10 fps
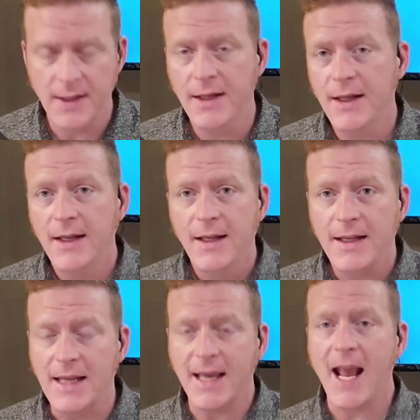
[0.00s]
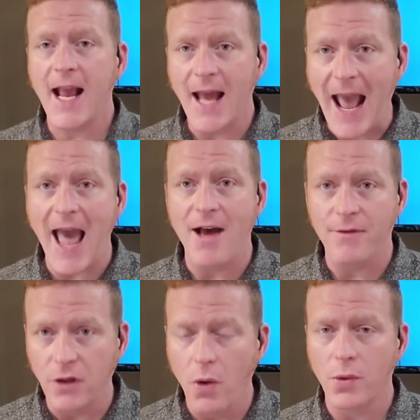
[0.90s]
said you can't
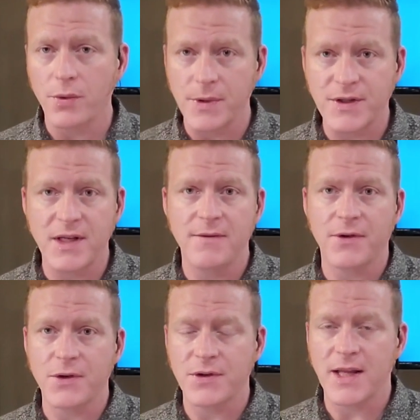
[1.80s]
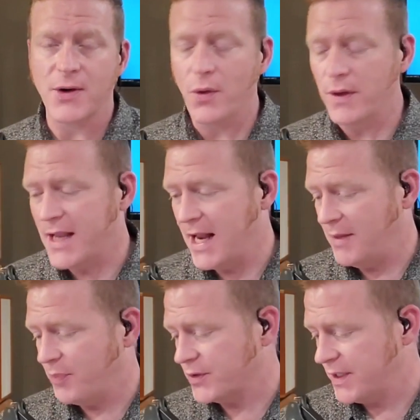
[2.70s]
have lower receivers that are
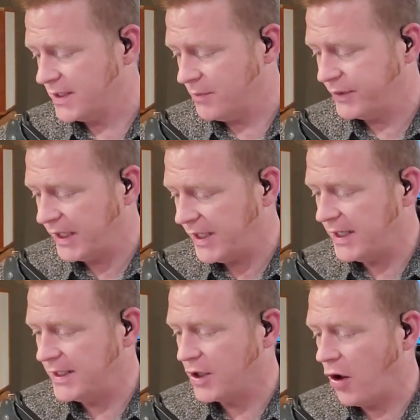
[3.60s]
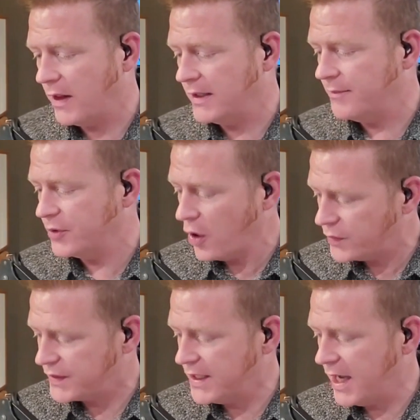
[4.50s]
only 80% completed, calling them
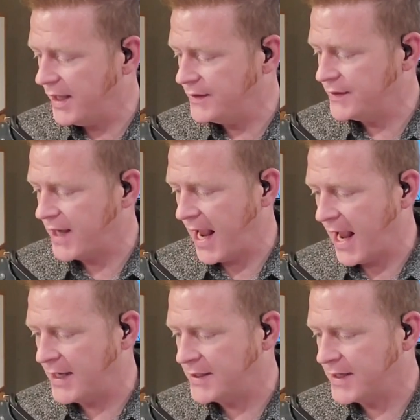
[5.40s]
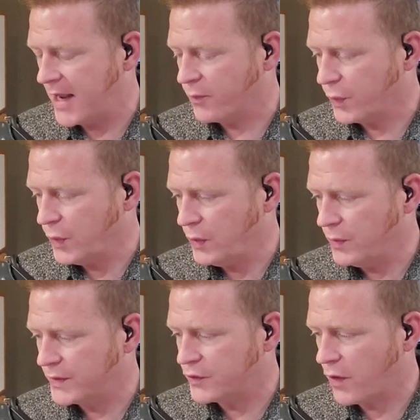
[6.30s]
ghost guns, and a
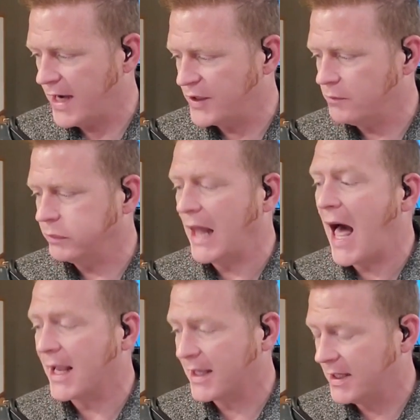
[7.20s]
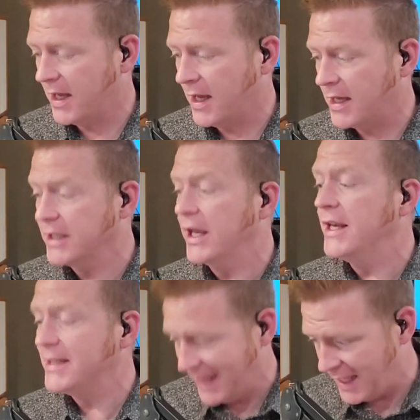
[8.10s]
rule was trying to block
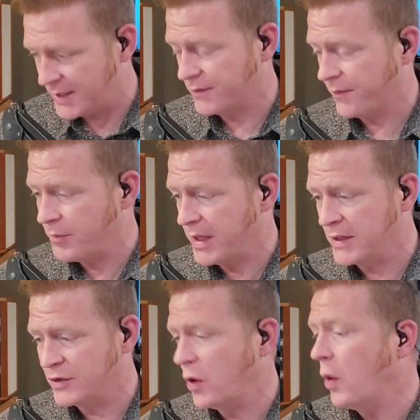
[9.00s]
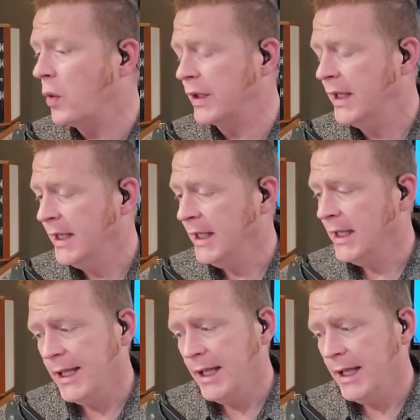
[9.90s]
gun kits from being sold.